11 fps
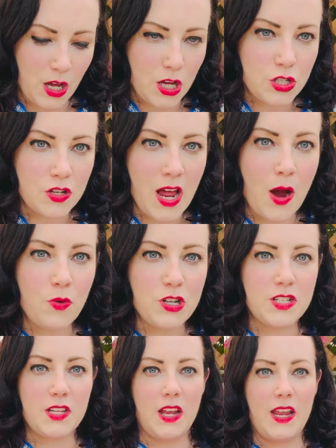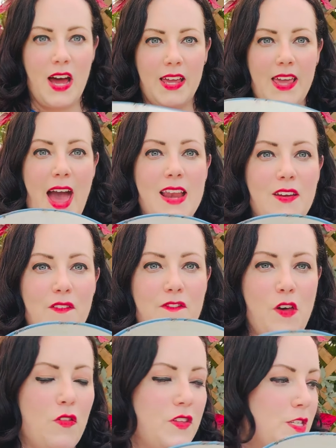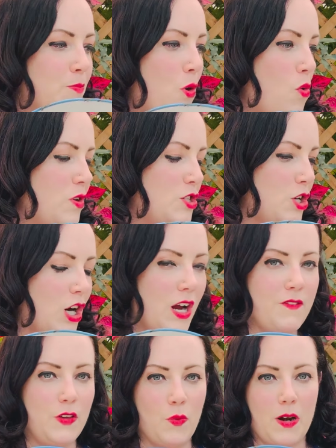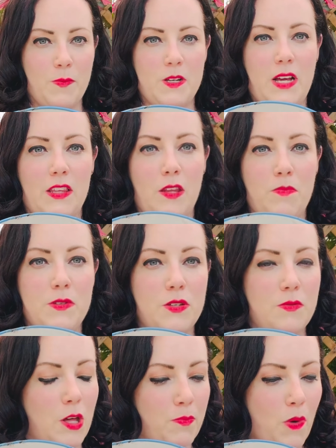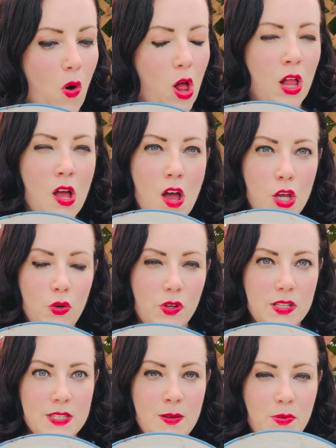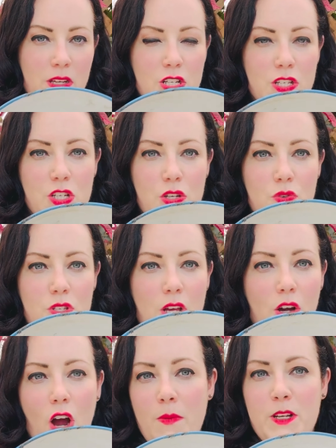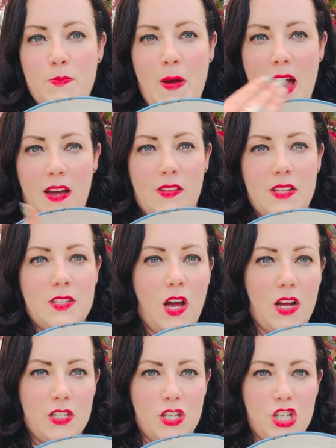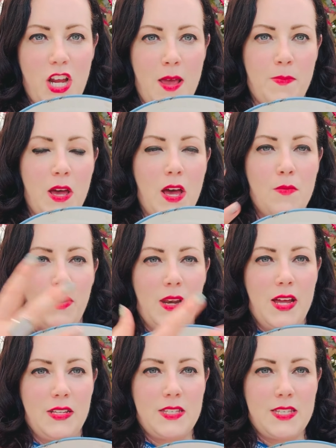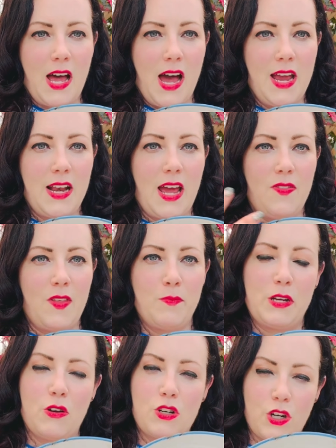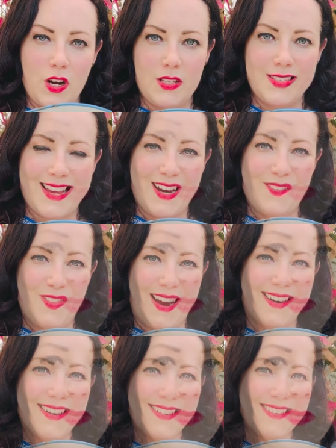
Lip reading: So now we're just gonna, again, fill this bowl with dirt. If you wanna protect the bowl, you can simply just use a garbage bag that's cut to shape, put it inside, and then put your dirt inside of there.